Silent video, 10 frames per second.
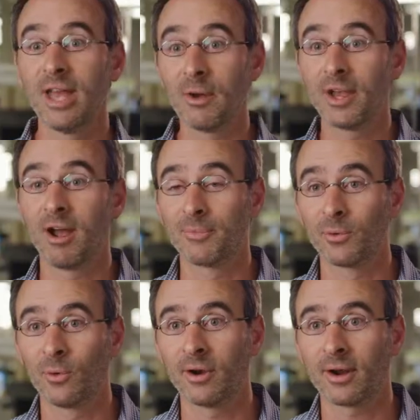day we come
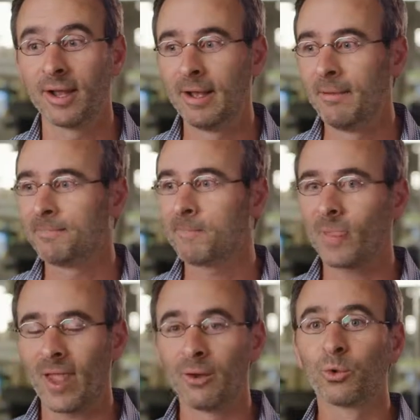to work,
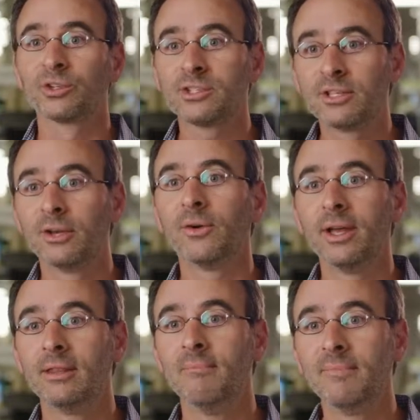we're still
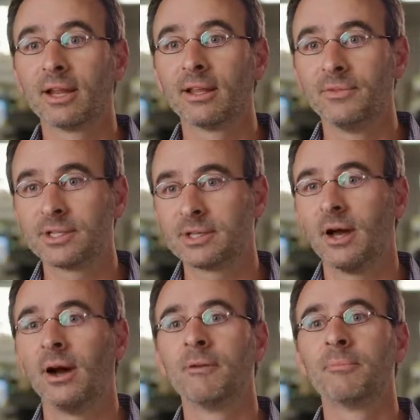in the middle of this
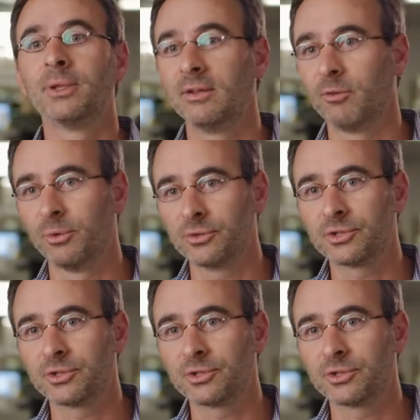unbelievable